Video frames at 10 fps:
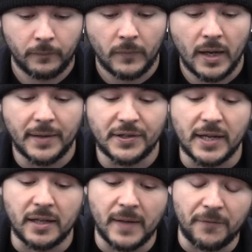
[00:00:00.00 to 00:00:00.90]
and
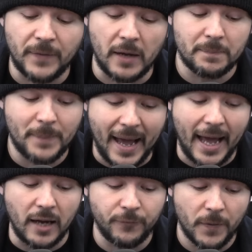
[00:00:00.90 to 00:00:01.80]
stating they felt
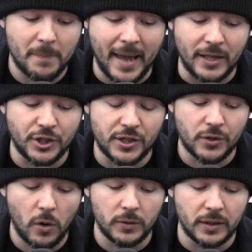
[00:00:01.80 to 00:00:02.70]
bad for the man she
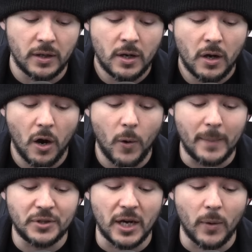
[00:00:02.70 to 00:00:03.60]
scolded.
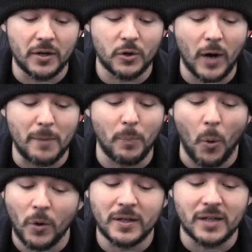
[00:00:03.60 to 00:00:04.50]
OMG, I wanted to cry.
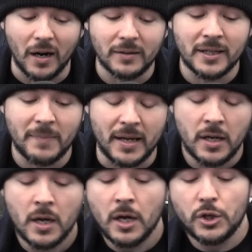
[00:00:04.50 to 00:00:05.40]
Poor darling man.
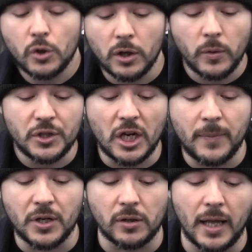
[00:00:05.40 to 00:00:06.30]
You go to a gym
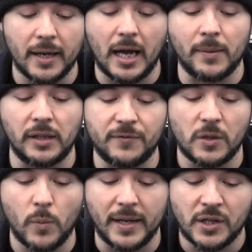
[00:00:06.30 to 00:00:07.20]
and you're like, I'm going to lift
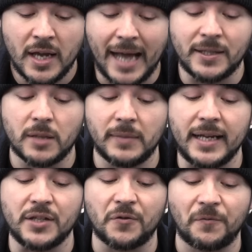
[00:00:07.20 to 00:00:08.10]
some weights, and some
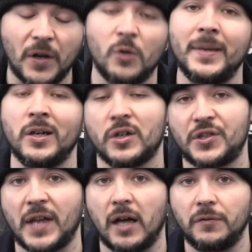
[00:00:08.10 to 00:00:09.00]
lady's filming
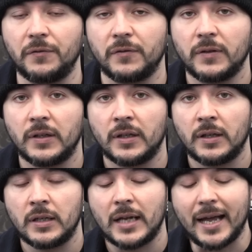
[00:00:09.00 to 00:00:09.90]
herself,
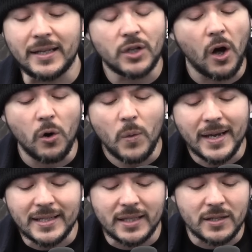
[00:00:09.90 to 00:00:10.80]
and it's
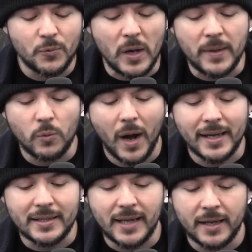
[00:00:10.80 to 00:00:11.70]
always these women. Why
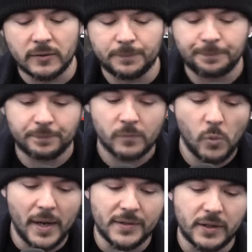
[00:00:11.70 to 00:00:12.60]
is it?
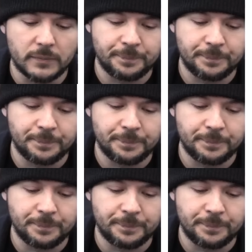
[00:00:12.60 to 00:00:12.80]
Why is it?